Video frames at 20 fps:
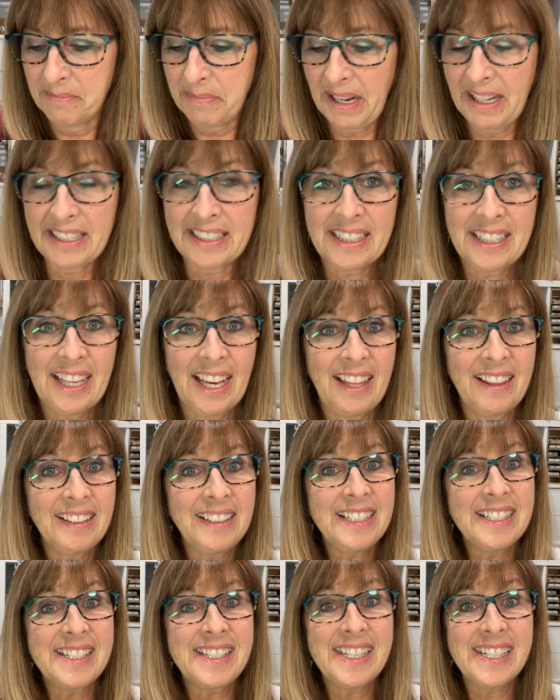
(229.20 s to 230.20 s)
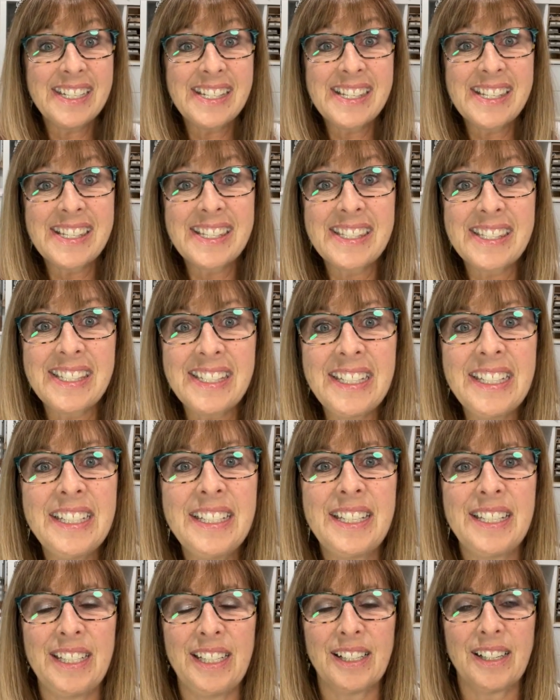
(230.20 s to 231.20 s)
But Kelly did see
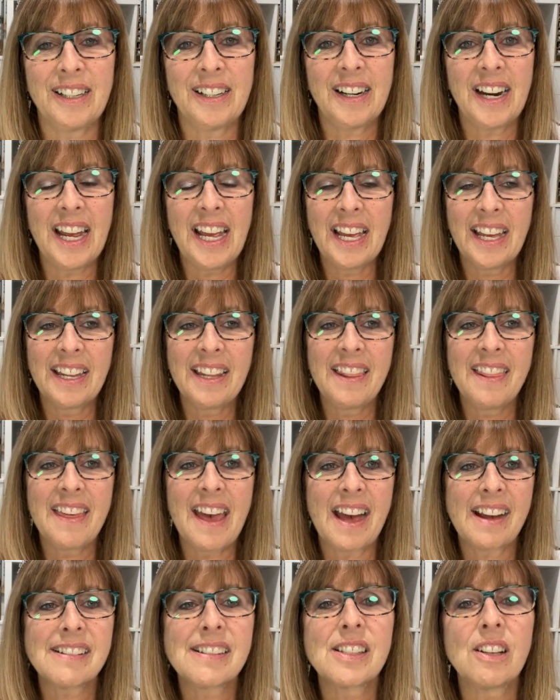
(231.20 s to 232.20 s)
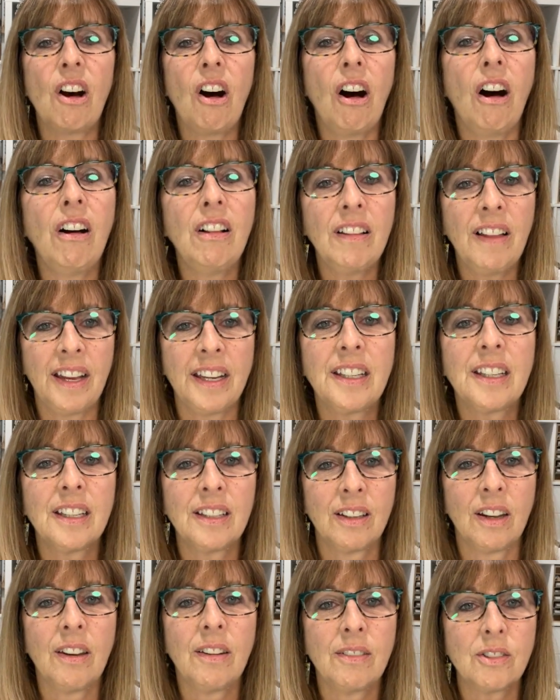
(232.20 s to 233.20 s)
deer, and that's all I
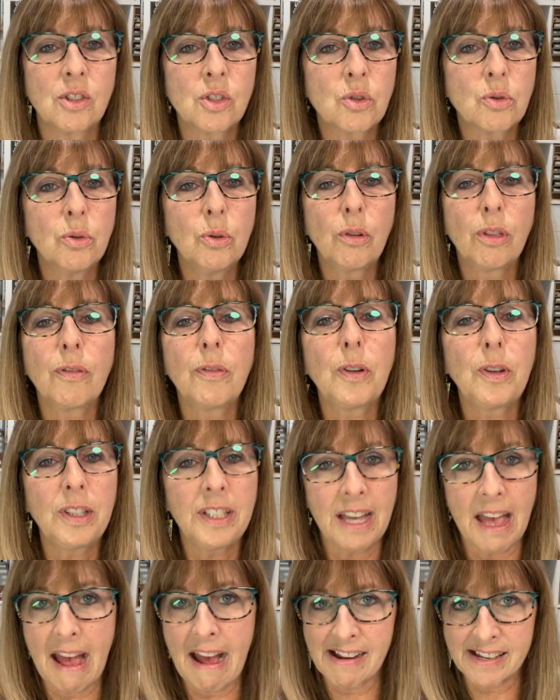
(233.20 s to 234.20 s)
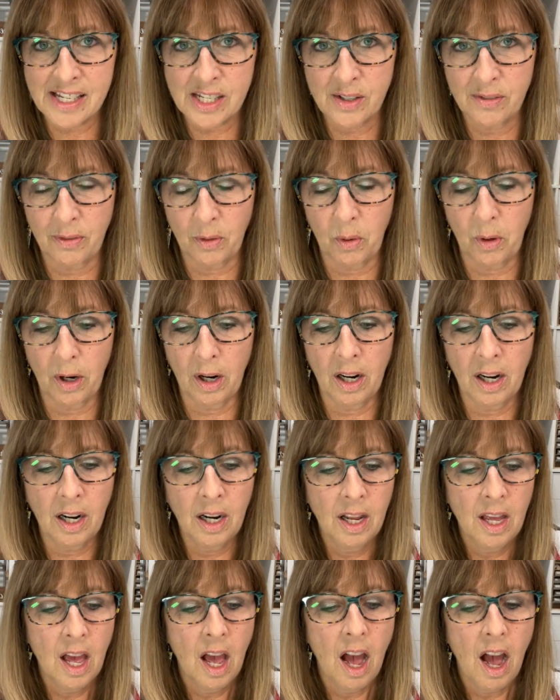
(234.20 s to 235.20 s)
can truthfully ask for.
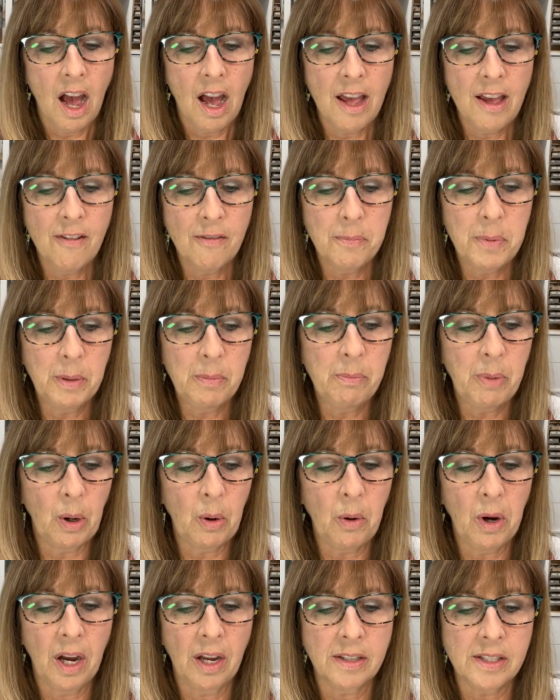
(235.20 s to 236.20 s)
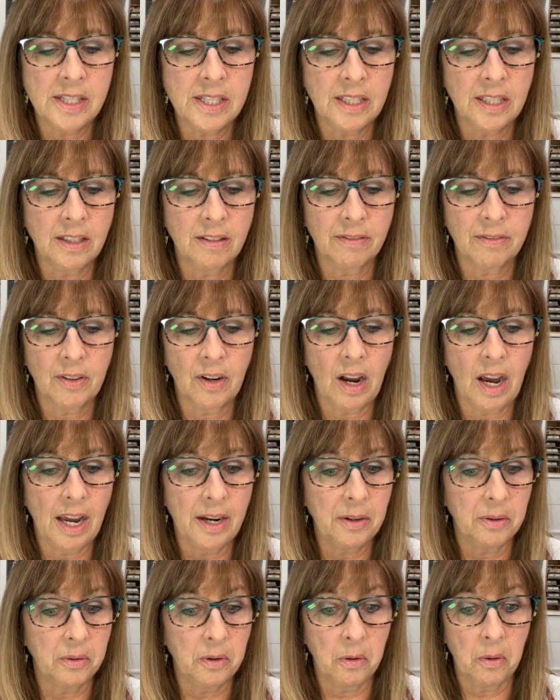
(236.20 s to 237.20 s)
I have been bow hunting for
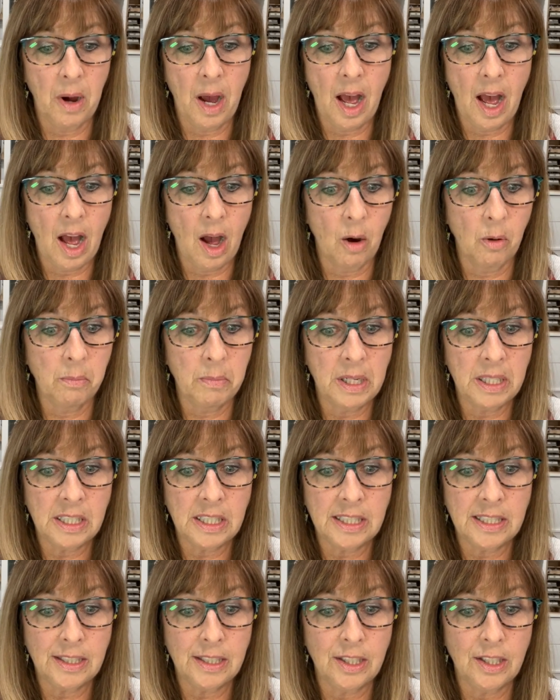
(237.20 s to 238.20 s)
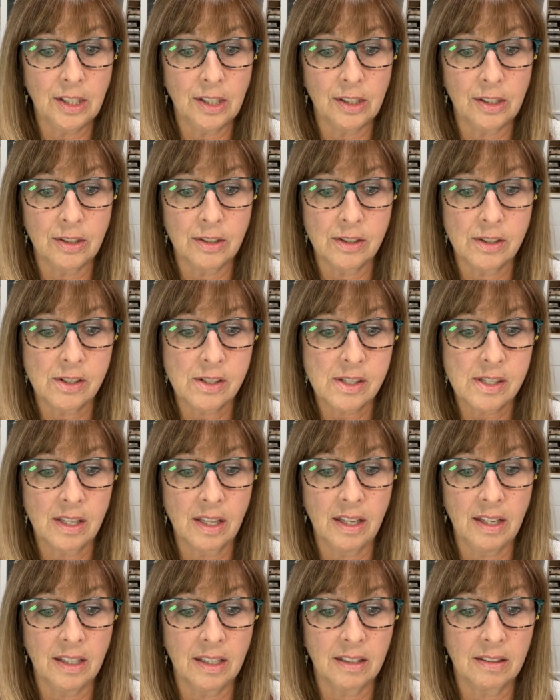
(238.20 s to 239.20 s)
I don't know how many years,
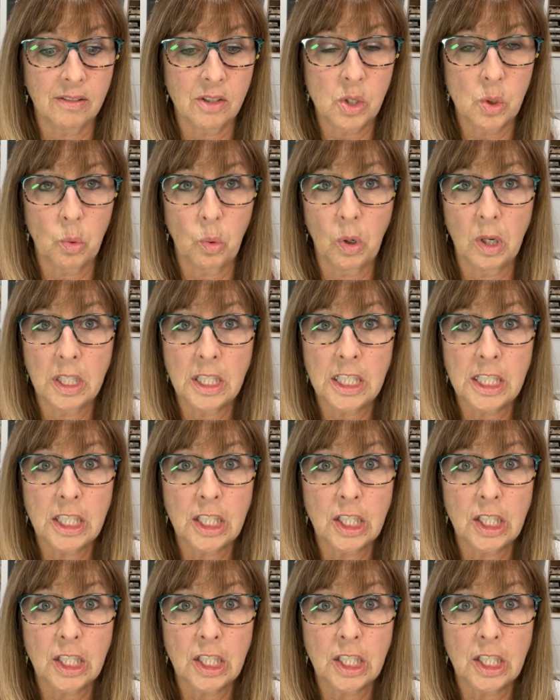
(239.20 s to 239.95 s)
like 20